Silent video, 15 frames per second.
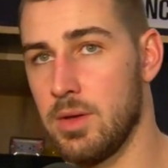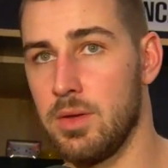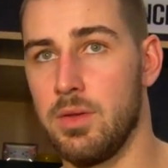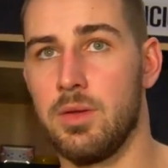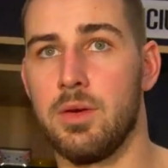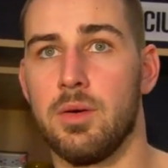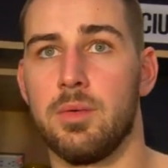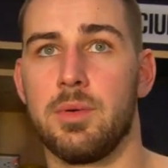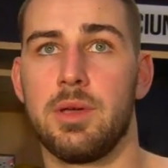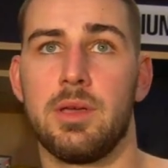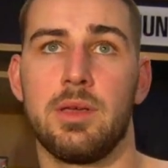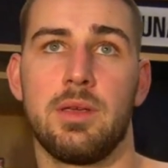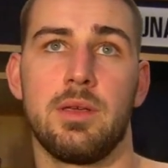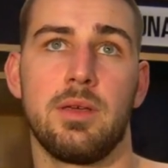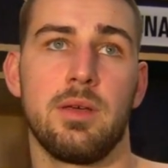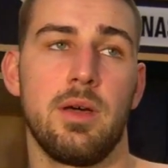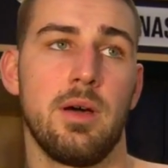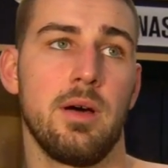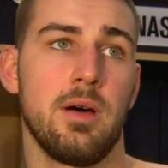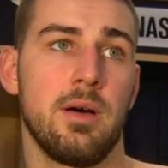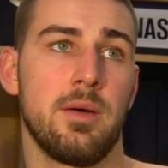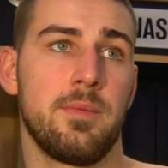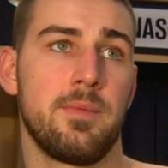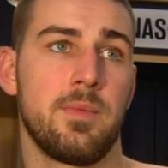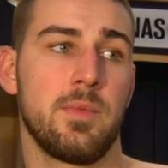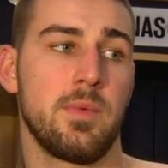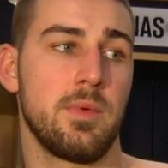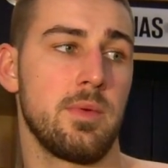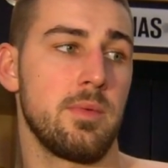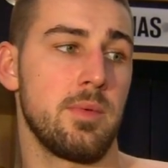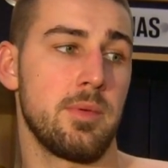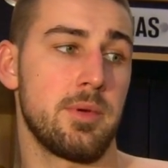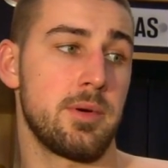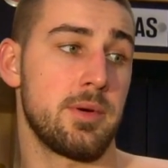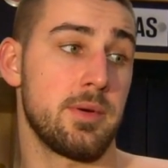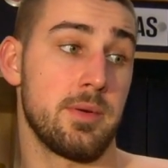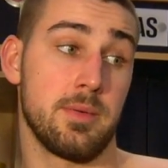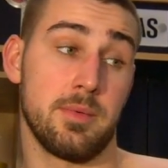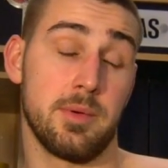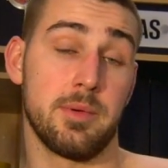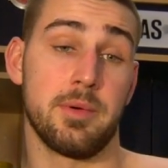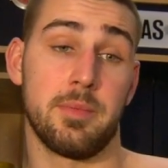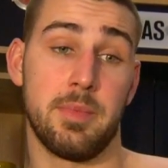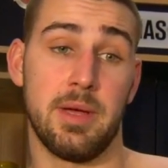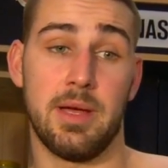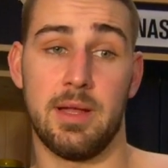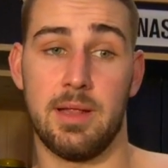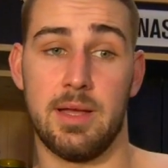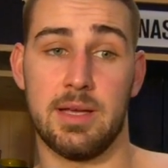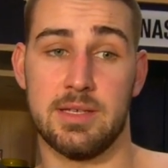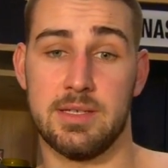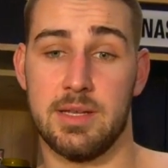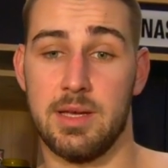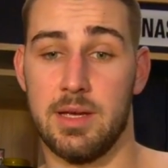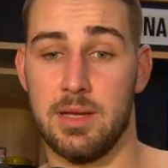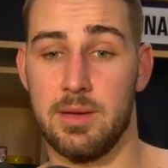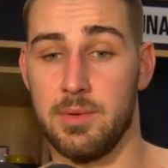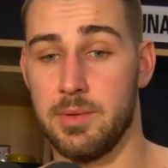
You know, we were bad last night.